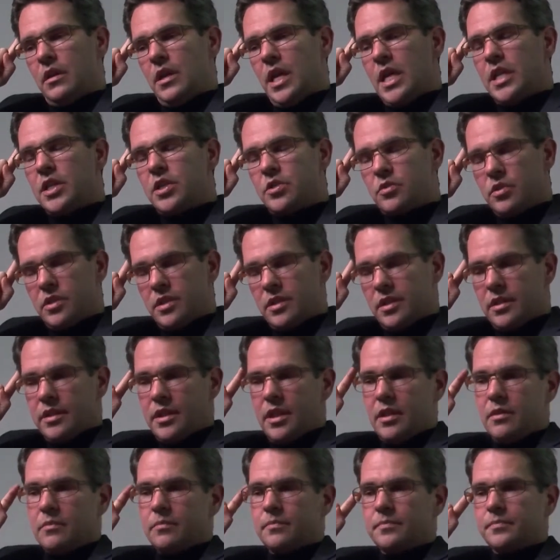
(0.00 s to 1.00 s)
interested
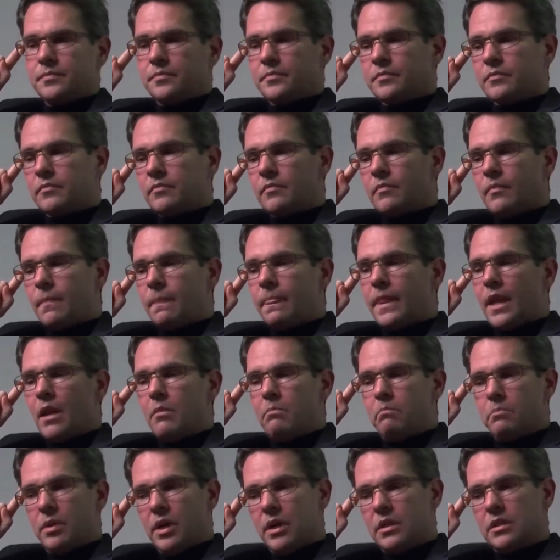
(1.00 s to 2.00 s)
in,
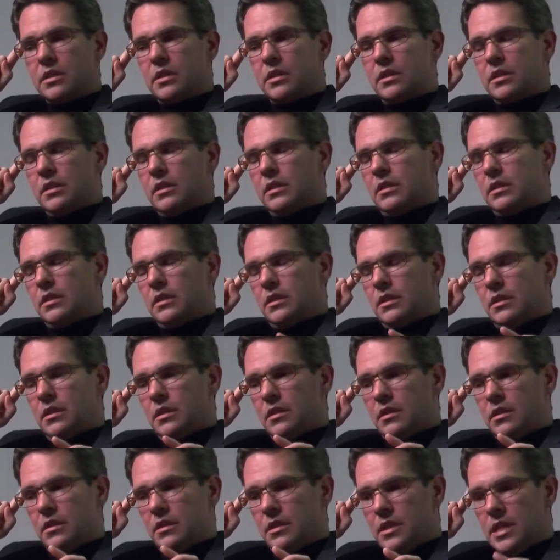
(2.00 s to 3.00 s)
but
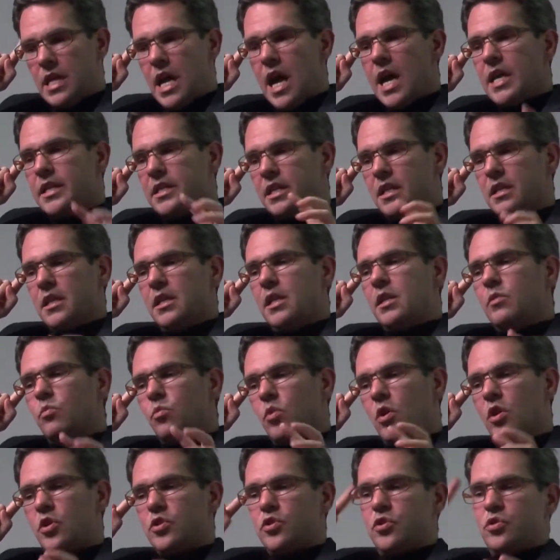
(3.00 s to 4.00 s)
the idea
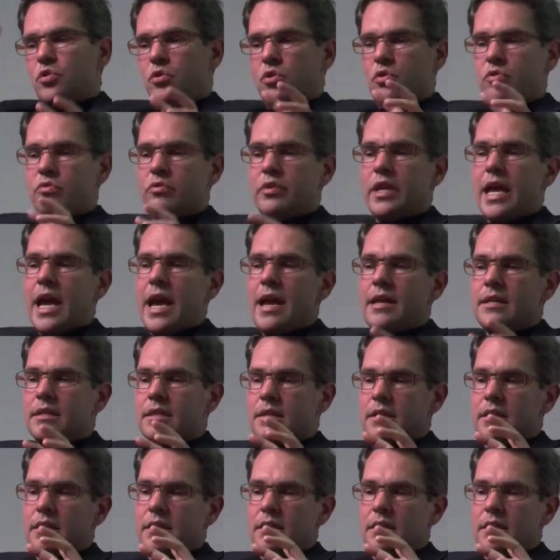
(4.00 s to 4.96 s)
was to create